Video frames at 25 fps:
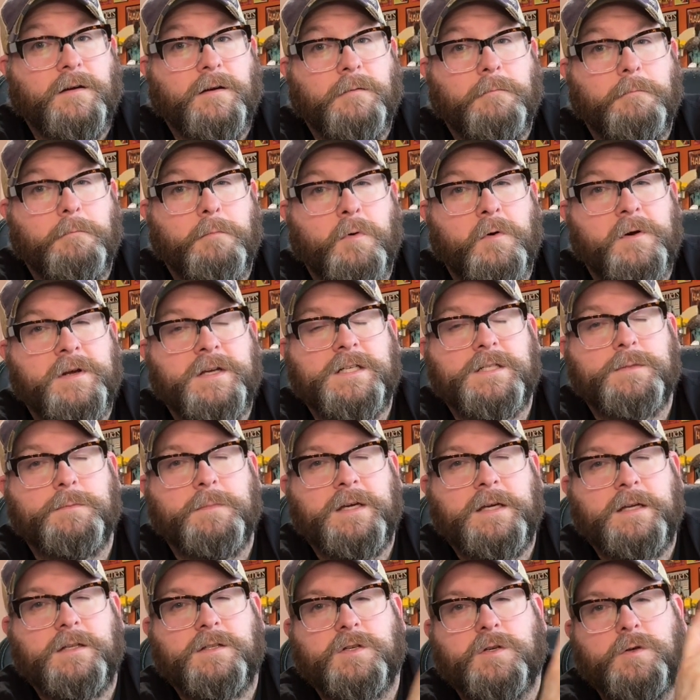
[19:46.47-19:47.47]
brings
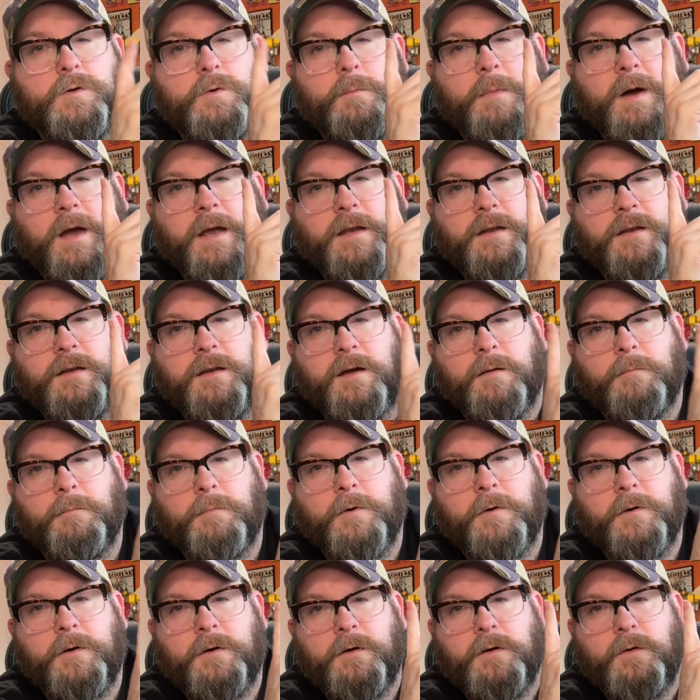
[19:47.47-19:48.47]
me to my
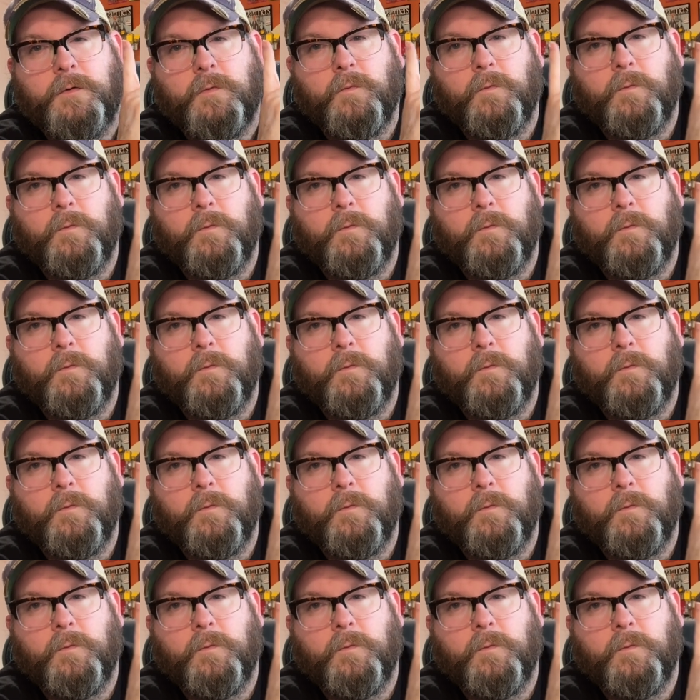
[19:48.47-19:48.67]
number